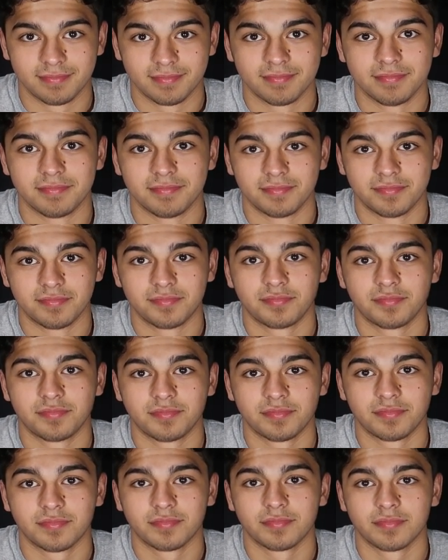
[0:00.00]

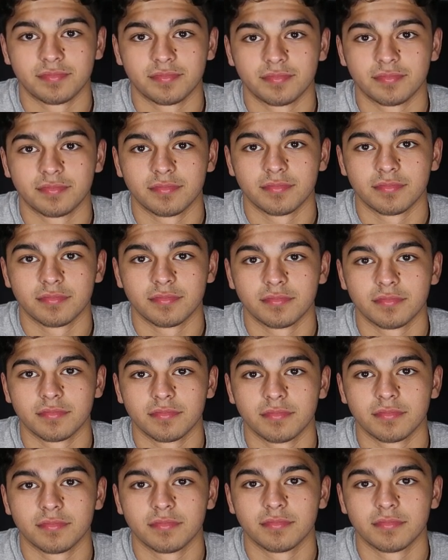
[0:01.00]

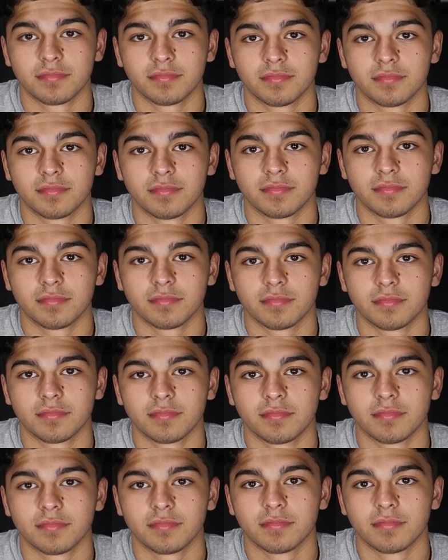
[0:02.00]

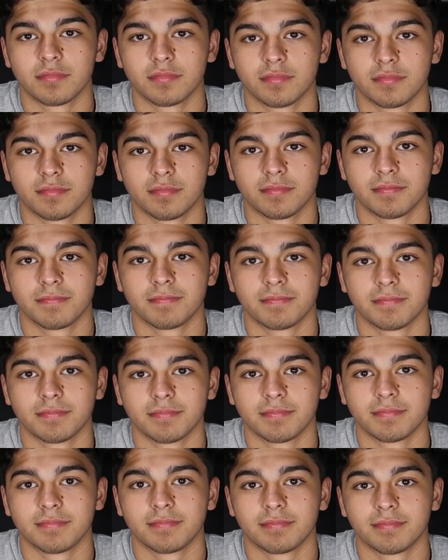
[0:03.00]

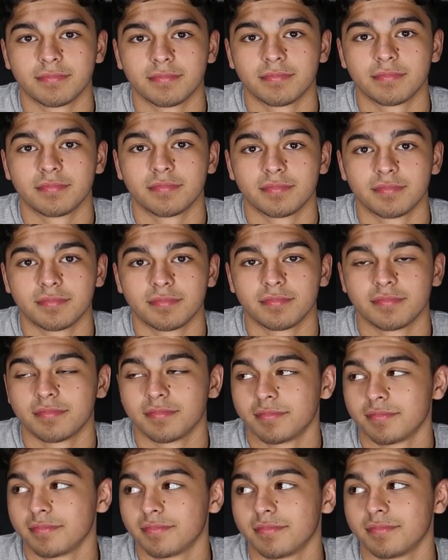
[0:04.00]

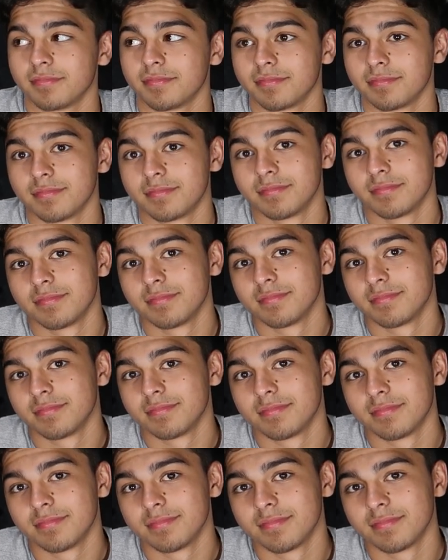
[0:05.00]

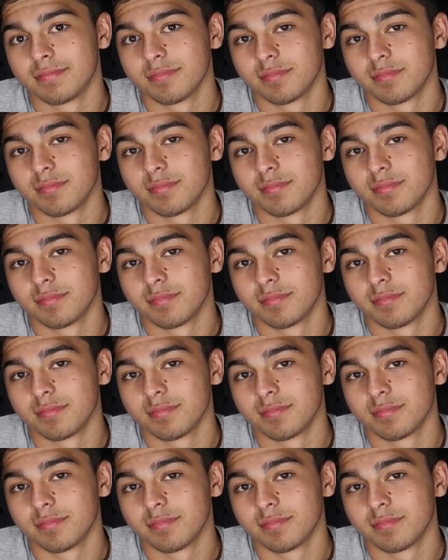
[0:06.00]
This person isn't speaking.